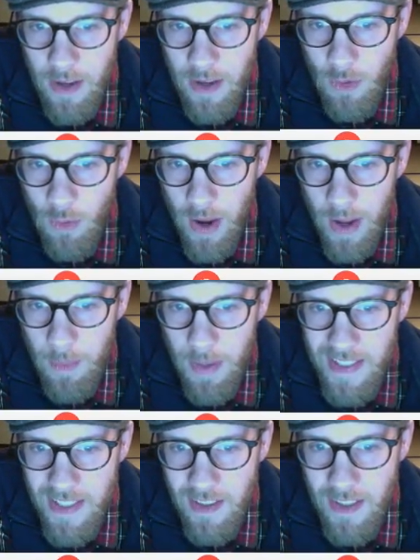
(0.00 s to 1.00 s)
You're right,
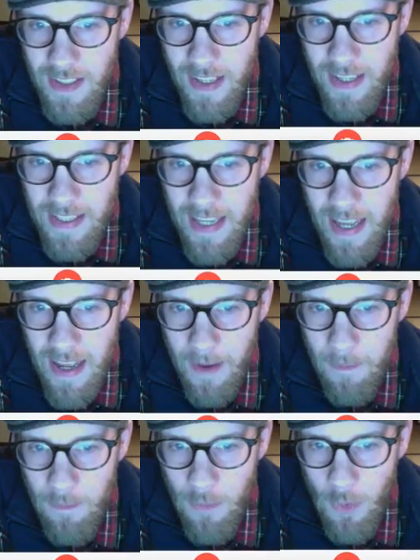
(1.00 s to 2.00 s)
because it looks like a
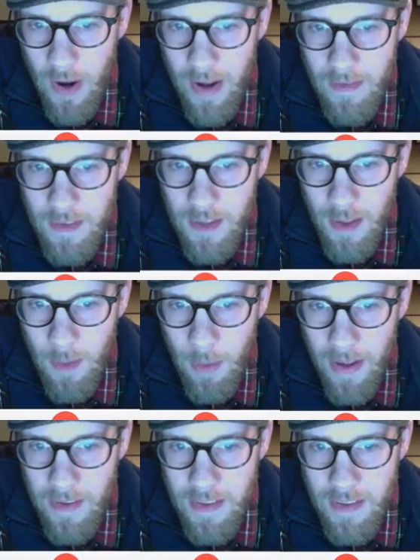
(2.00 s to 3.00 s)
T, right? Silly
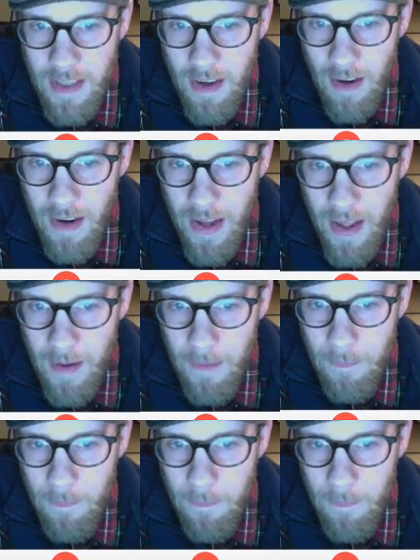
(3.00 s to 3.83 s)
pants. tRNA.